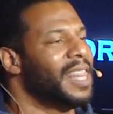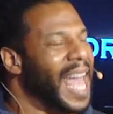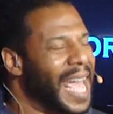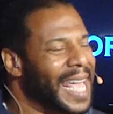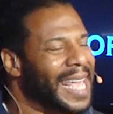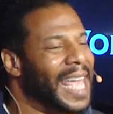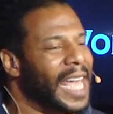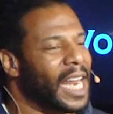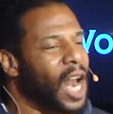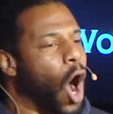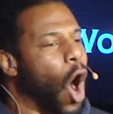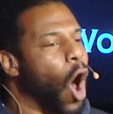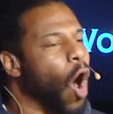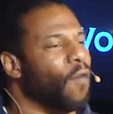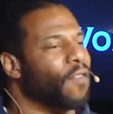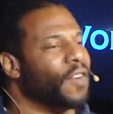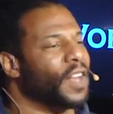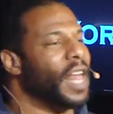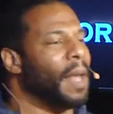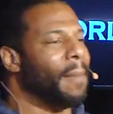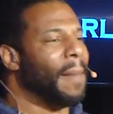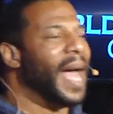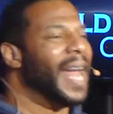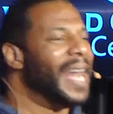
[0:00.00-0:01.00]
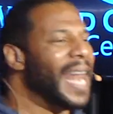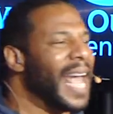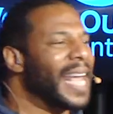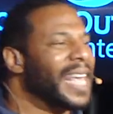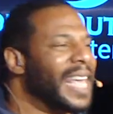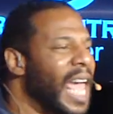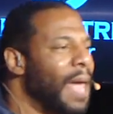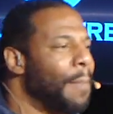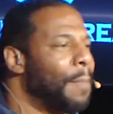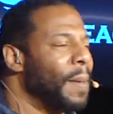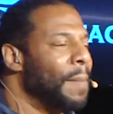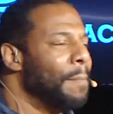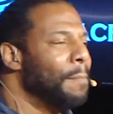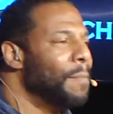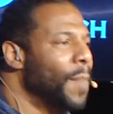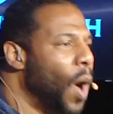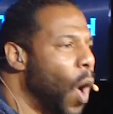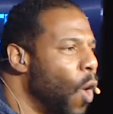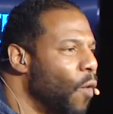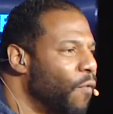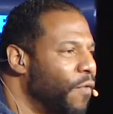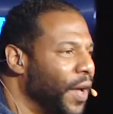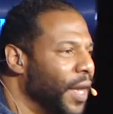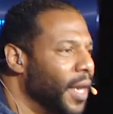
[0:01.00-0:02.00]
They get over them and they keep it
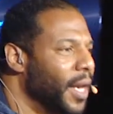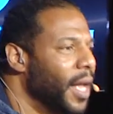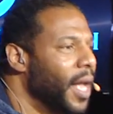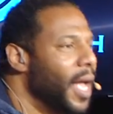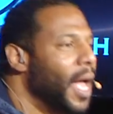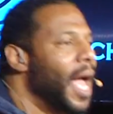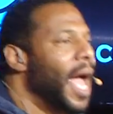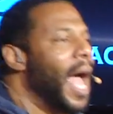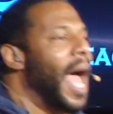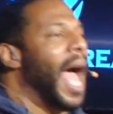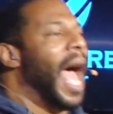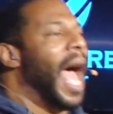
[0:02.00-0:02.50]
moving.